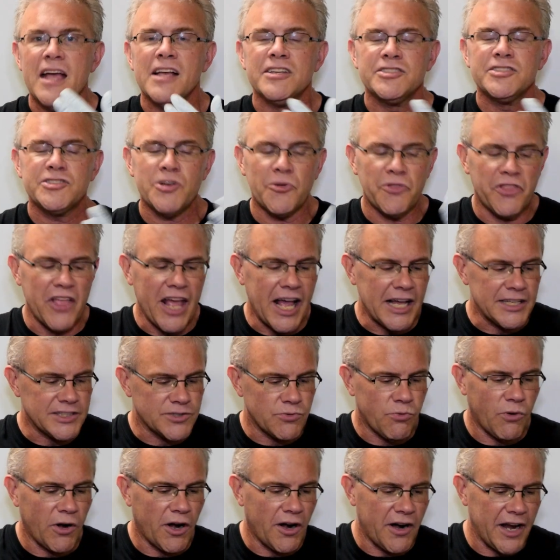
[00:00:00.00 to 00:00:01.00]
So that's
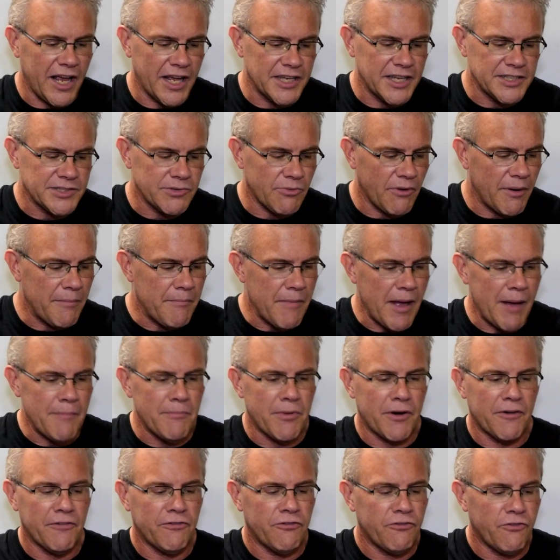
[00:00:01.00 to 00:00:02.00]
whereas,
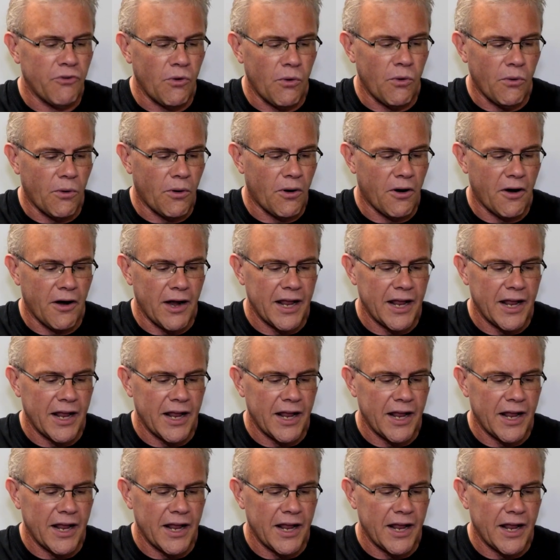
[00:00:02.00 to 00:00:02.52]
remember, for,